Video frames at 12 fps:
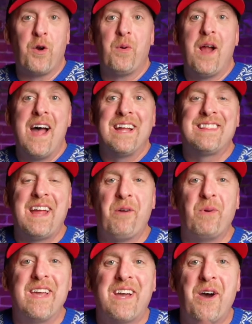right, there
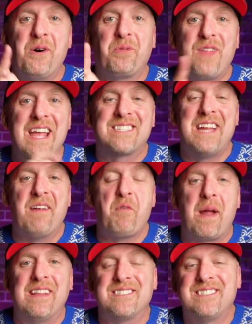we go. Thanks to
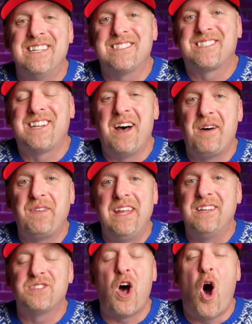everybody that sent stuff. It
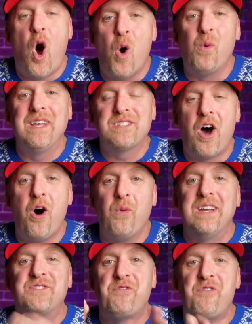is always,
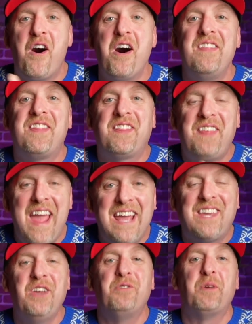always fun.
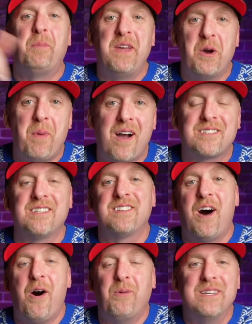Thank you. The P.O. Box is
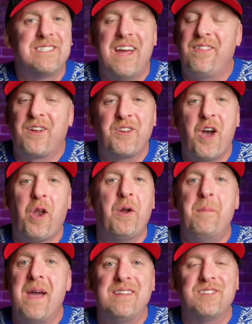always down there. Y'all are
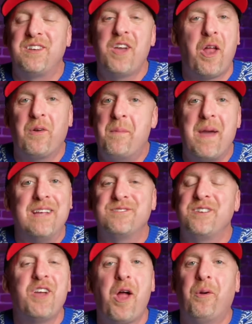amazing. Y'all are
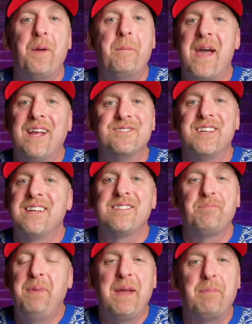amazing. Y'all are amazing.
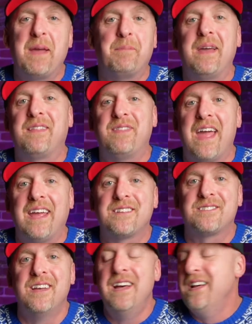Big, big, big
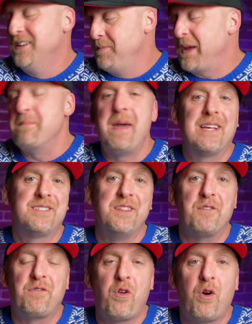thanks. Big mess in
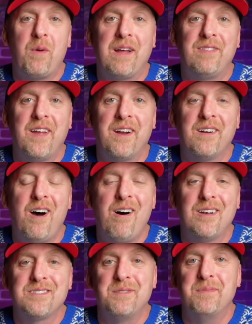the floor right there.
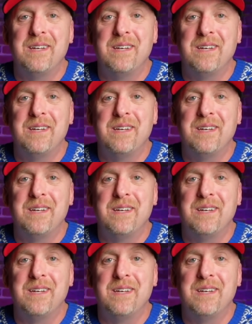Awesome